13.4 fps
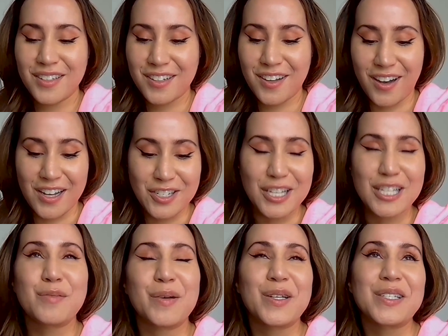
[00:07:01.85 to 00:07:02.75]
gosh, it
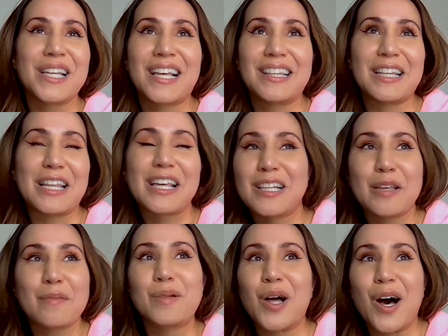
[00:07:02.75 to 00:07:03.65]
smells like
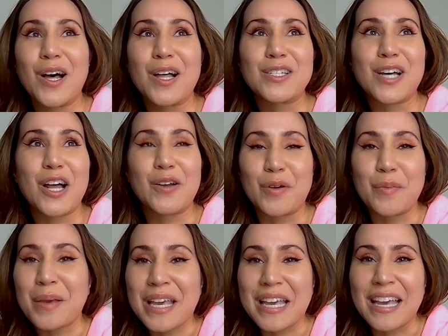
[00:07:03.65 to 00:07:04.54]
Legally Blonde on
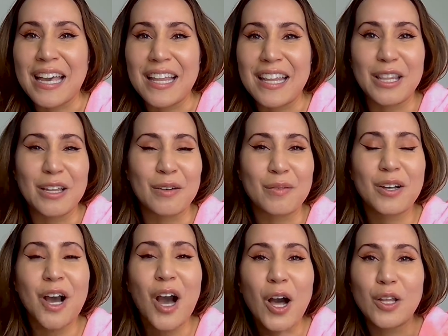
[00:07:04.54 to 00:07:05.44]
repeat, the
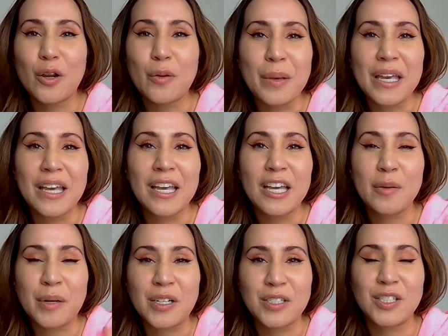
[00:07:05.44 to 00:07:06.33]
color
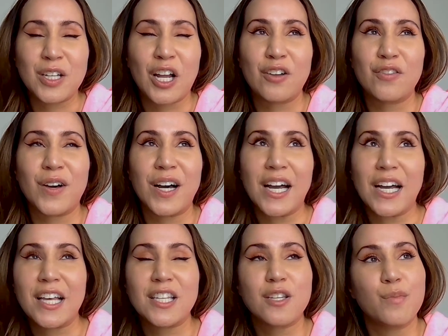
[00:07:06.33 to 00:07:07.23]
pink
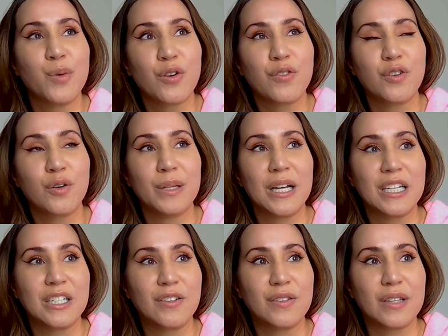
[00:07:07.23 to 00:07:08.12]
personified. It's a beautiful
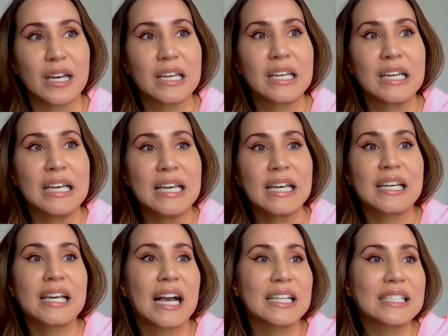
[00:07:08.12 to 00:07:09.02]
blend of like
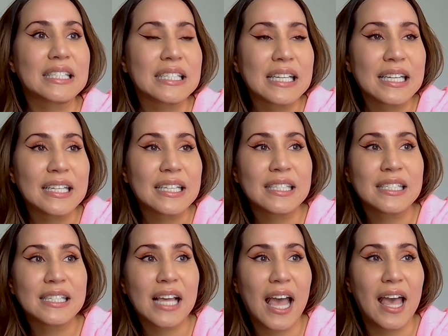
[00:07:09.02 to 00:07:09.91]

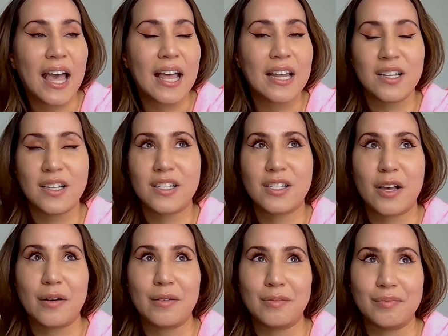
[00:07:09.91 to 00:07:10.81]
cassis and
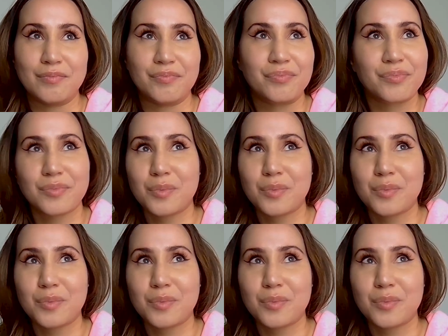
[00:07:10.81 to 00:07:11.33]
some,